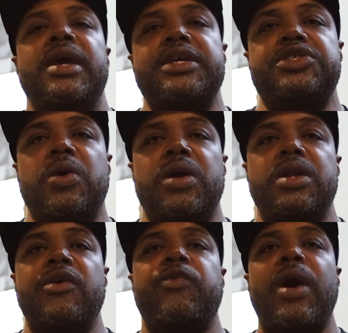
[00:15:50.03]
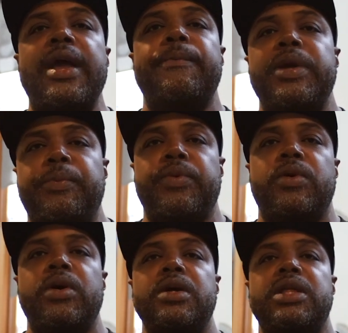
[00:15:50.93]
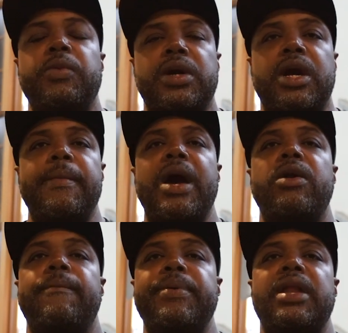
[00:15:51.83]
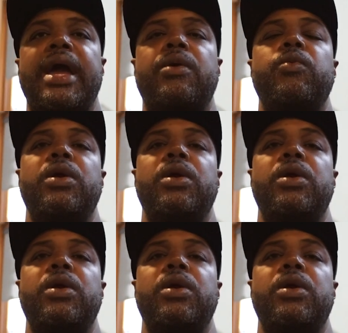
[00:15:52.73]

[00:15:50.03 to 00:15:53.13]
is there enough white people that would come out and be like,